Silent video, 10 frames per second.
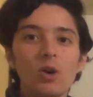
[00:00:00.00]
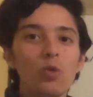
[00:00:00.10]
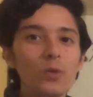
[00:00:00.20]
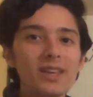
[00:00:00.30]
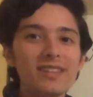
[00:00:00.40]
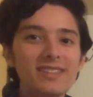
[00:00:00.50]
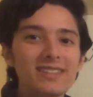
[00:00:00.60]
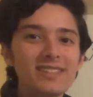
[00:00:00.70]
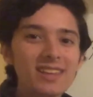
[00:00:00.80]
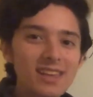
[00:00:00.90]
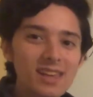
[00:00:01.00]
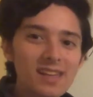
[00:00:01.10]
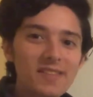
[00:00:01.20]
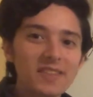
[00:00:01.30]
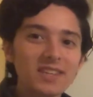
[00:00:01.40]
we can see
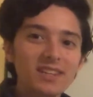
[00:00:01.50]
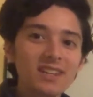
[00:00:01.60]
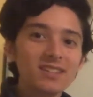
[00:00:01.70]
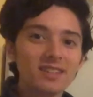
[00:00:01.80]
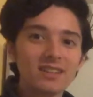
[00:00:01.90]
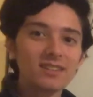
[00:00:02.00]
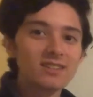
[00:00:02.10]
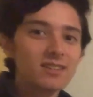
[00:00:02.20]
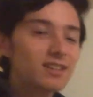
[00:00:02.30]
that the distance